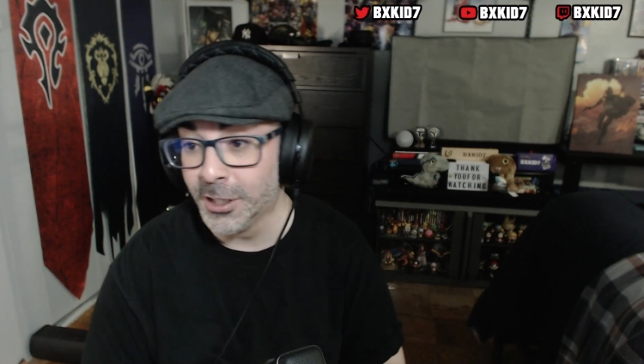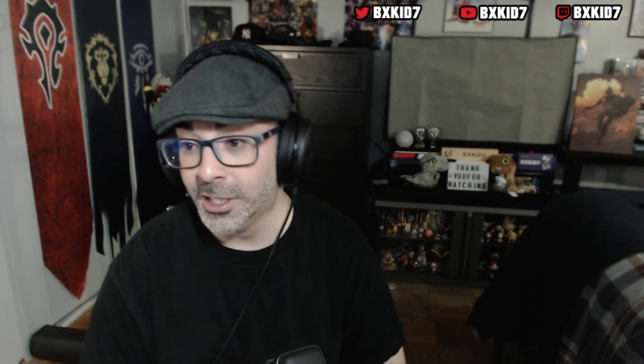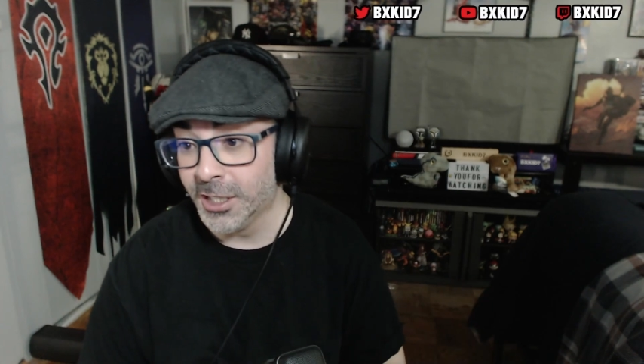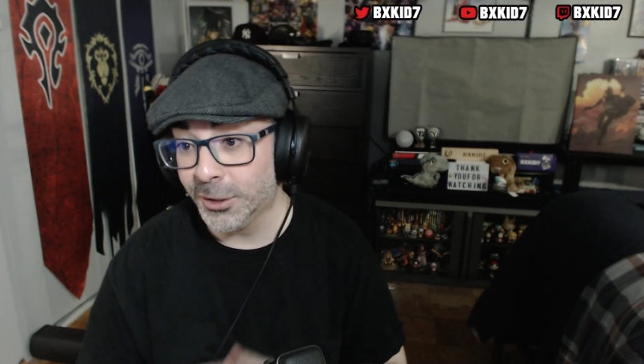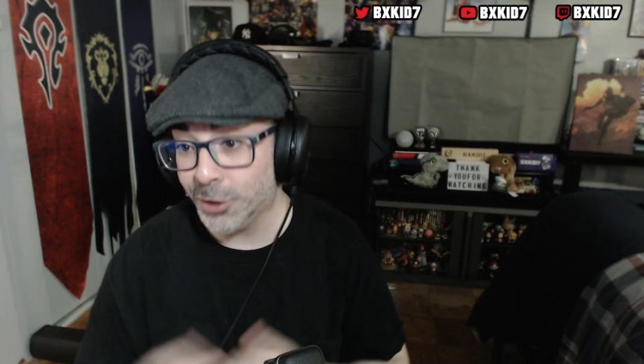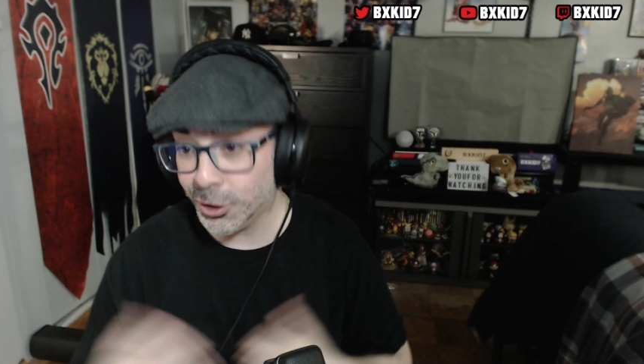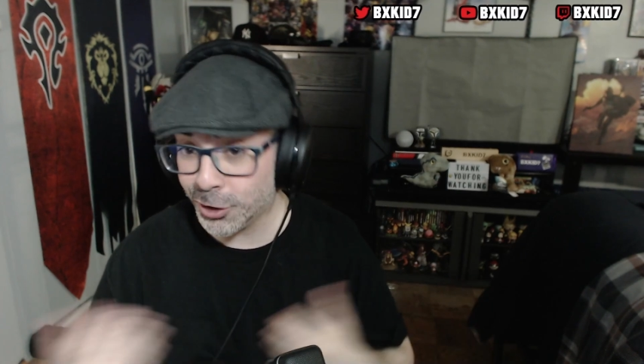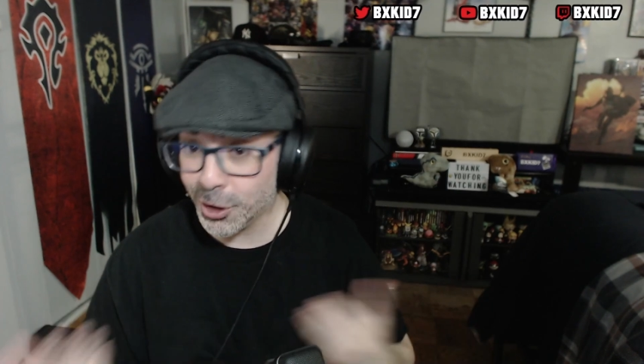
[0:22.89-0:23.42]

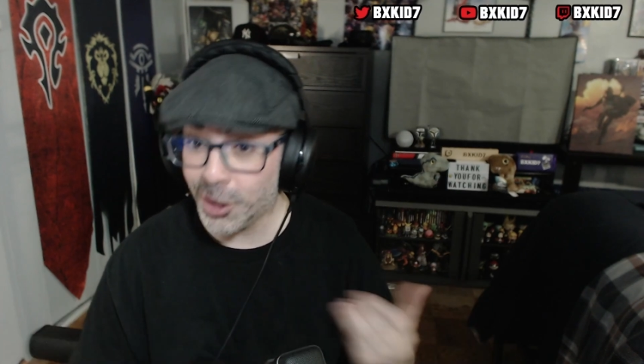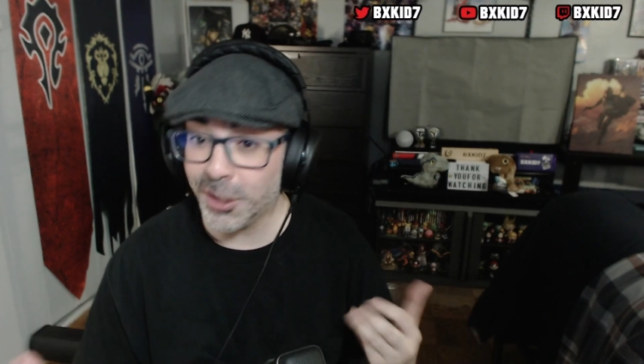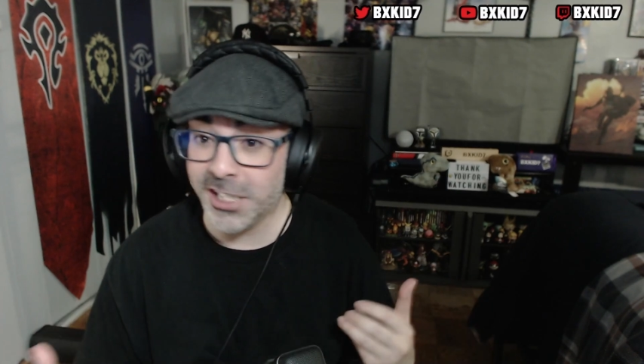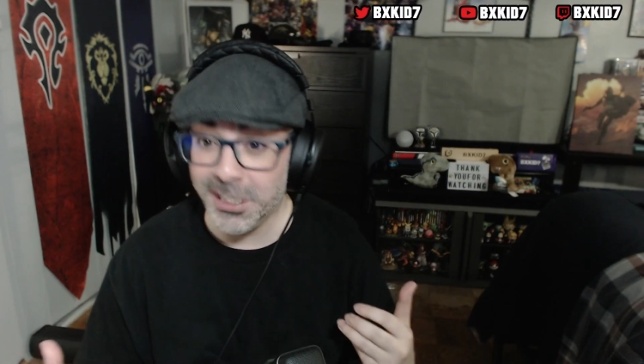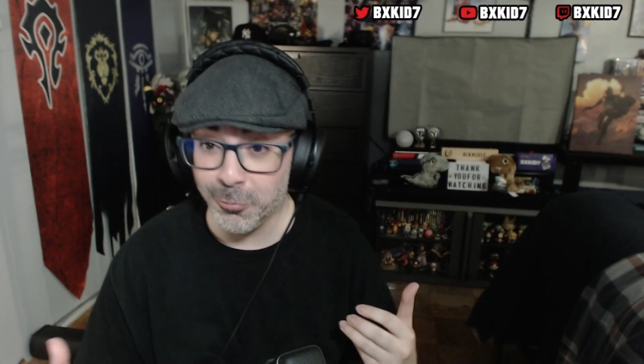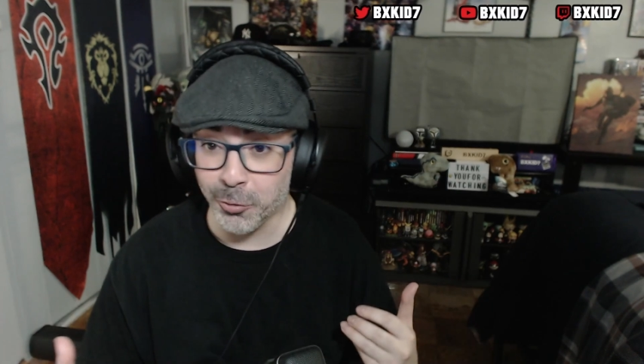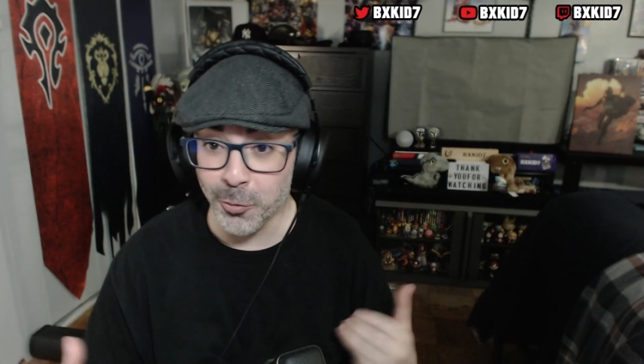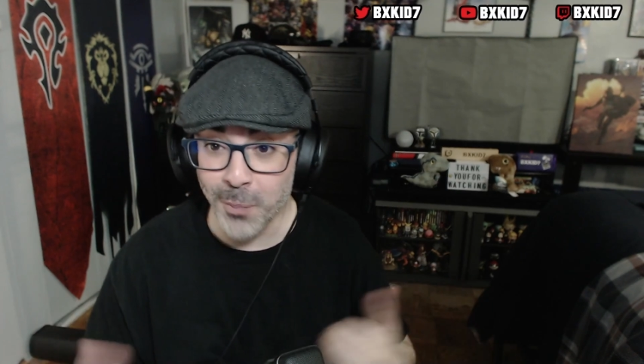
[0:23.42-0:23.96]
Just going to
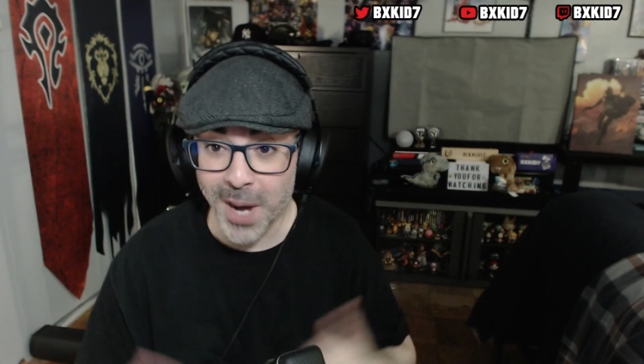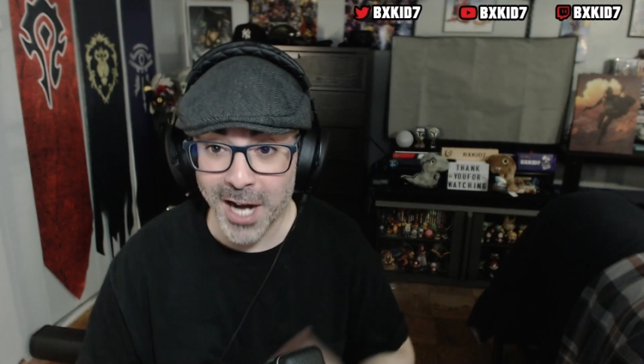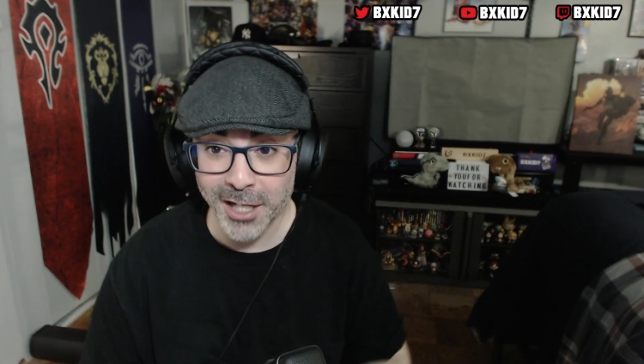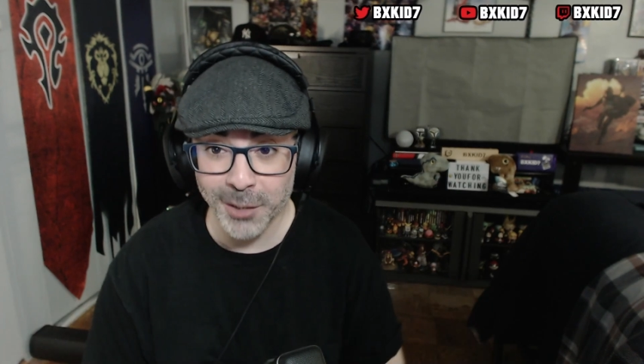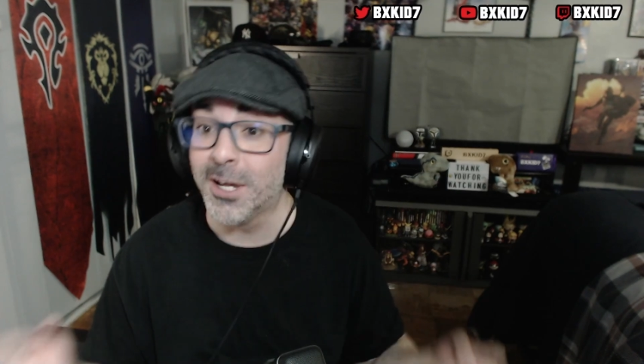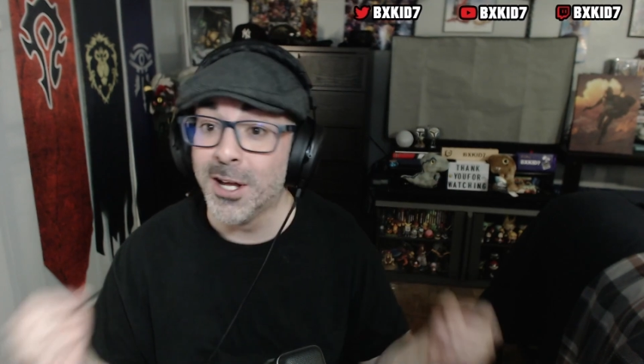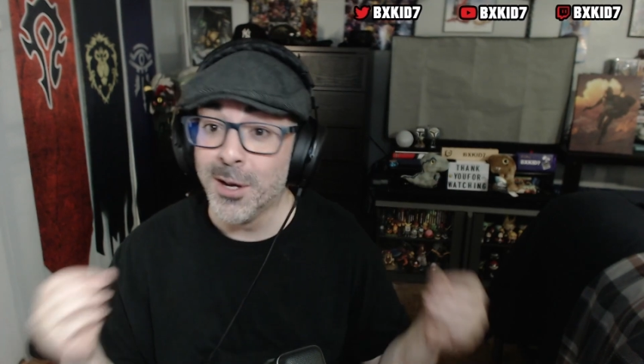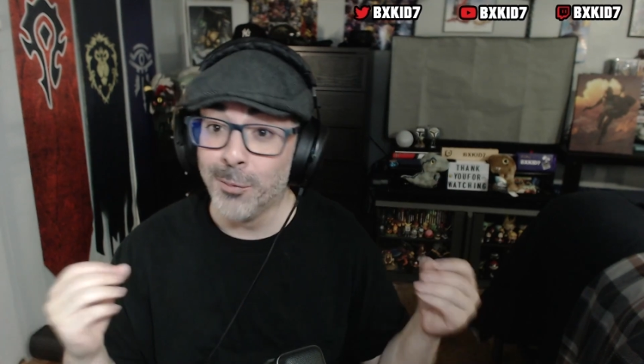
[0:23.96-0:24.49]
keep
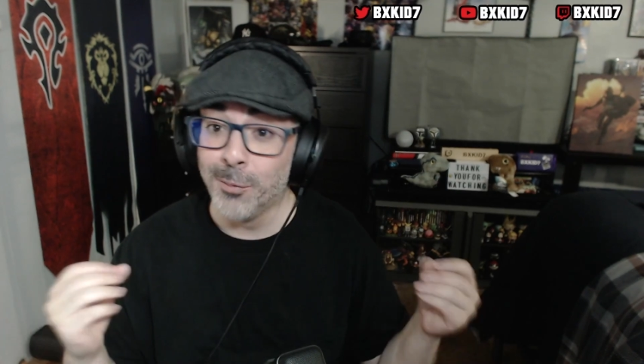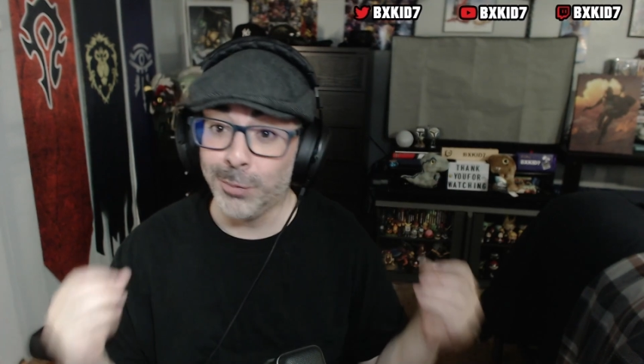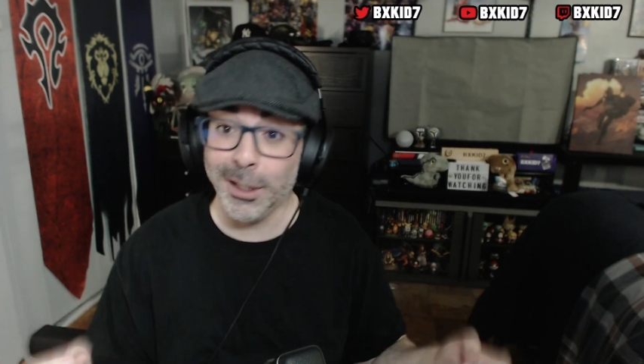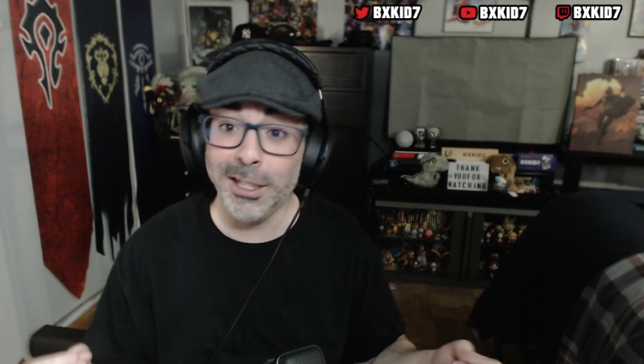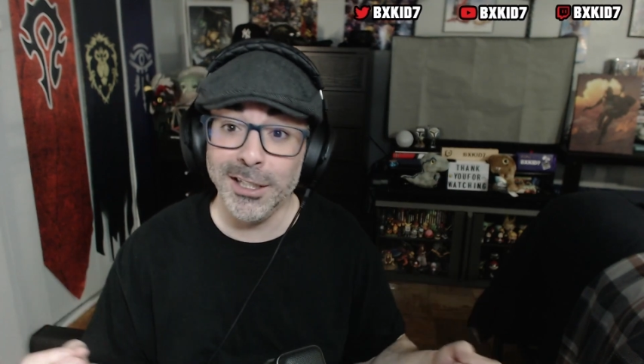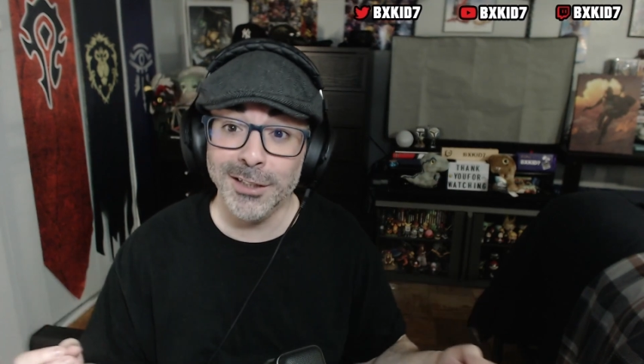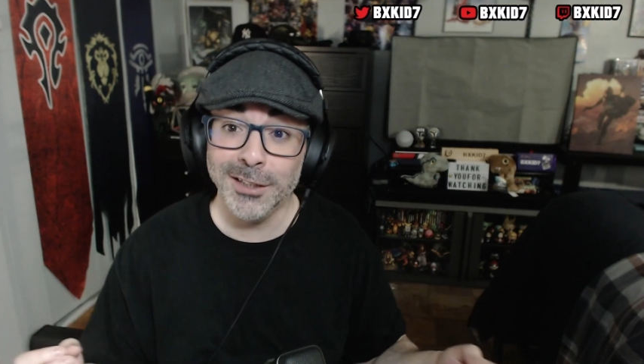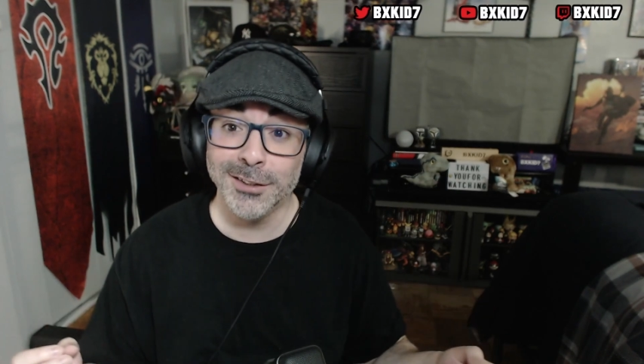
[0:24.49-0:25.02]
reminding people,
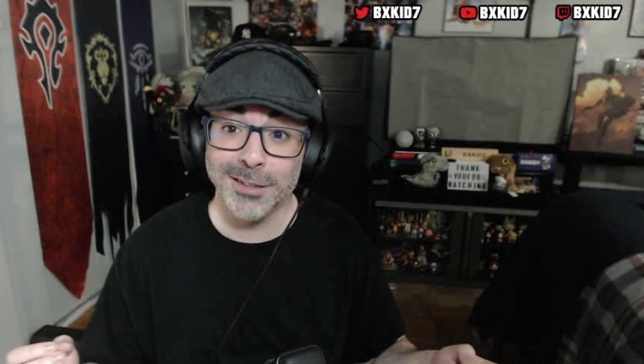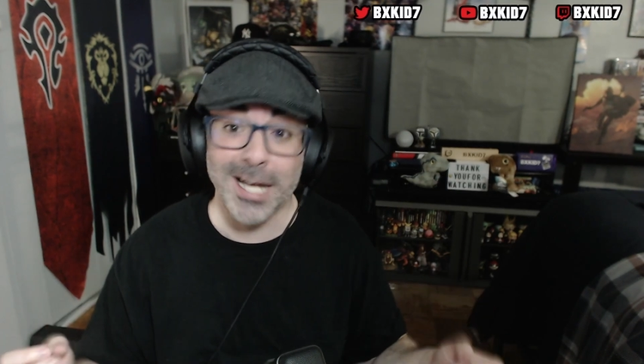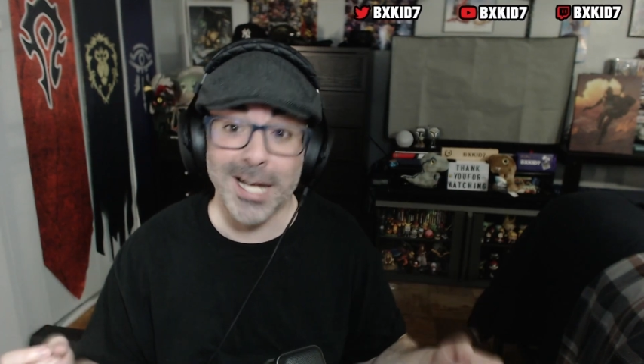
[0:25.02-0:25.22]
please.